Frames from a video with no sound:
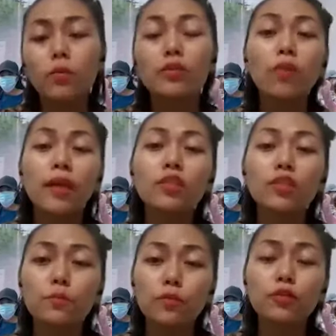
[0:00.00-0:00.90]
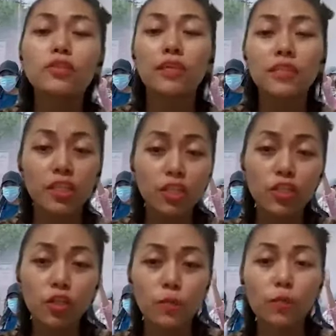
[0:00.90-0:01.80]
we're trying to push the
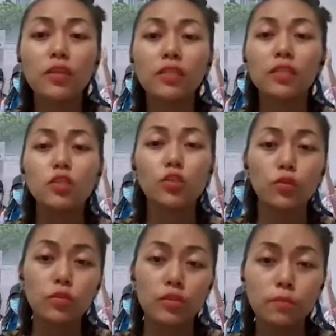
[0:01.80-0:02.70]
international community to